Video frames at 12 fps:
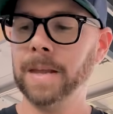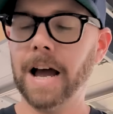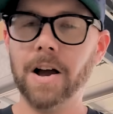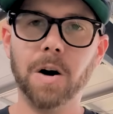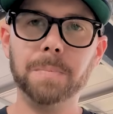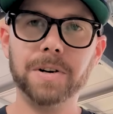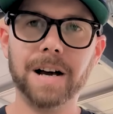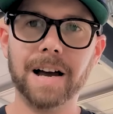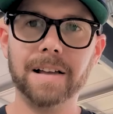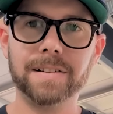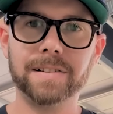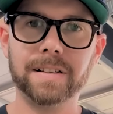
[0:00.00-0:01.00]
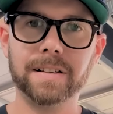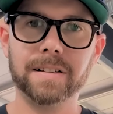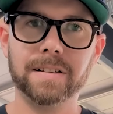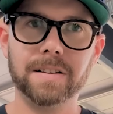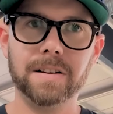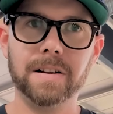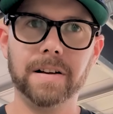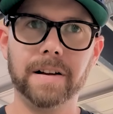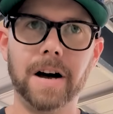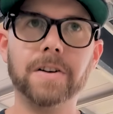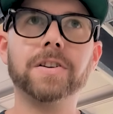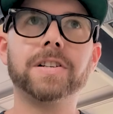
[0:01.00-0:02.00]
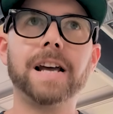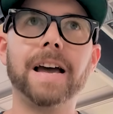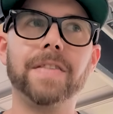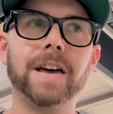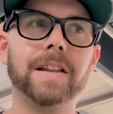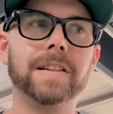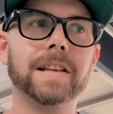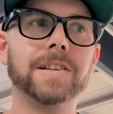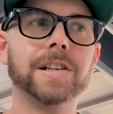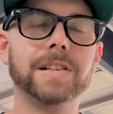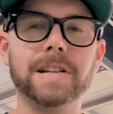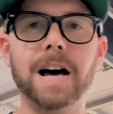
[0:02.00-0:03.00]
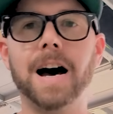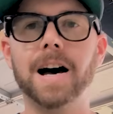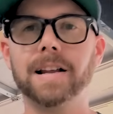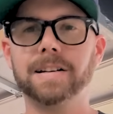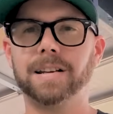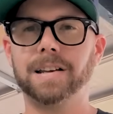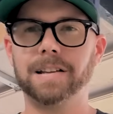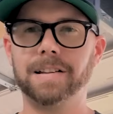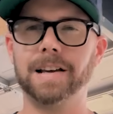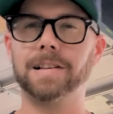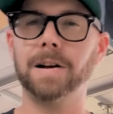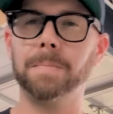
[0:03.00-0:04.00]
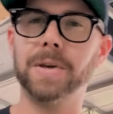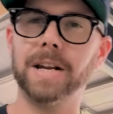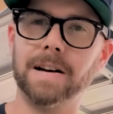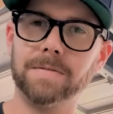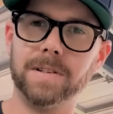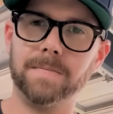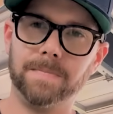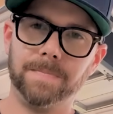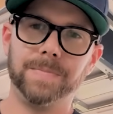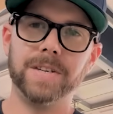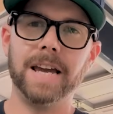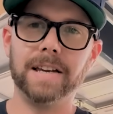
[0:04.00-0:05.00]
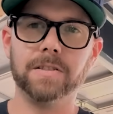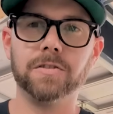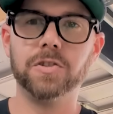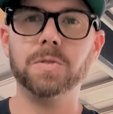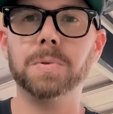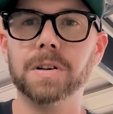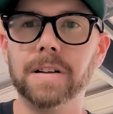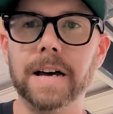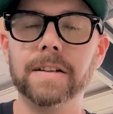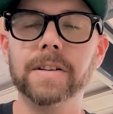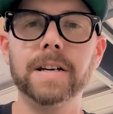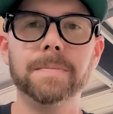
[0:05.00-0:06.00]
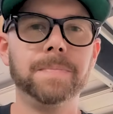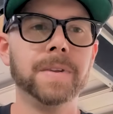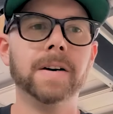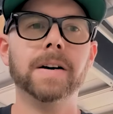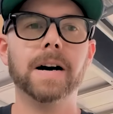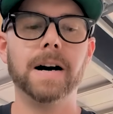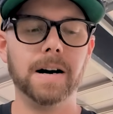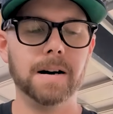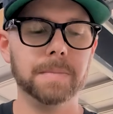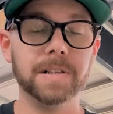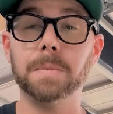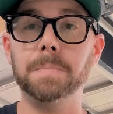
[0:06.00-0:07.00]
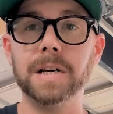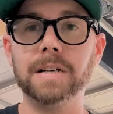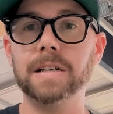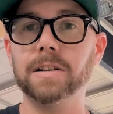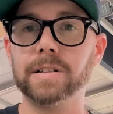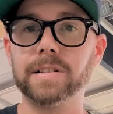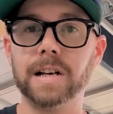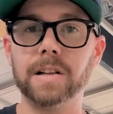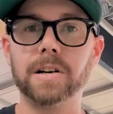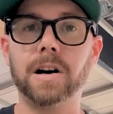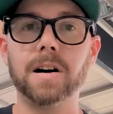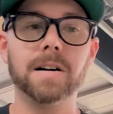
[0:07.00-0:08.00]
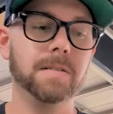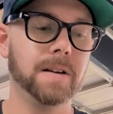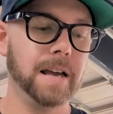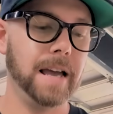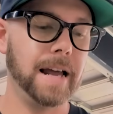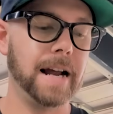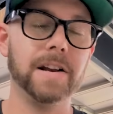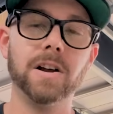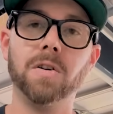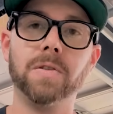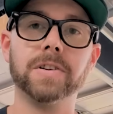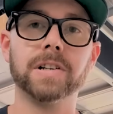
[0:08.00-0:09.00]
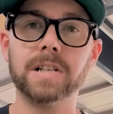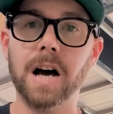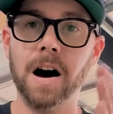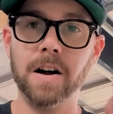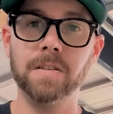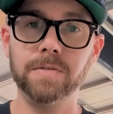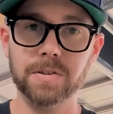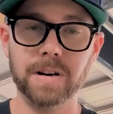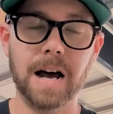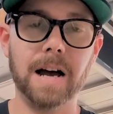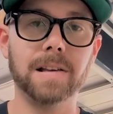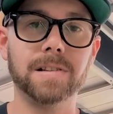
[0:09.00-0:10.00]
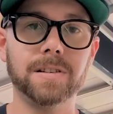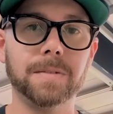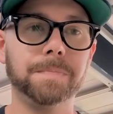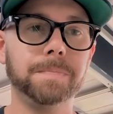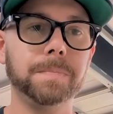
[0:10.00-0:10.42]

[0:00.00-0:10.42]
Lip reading: I hope you guys understand that this is not like something I've taken super lightly. It's a big deal to sell a car. And I know there's a ton of you guys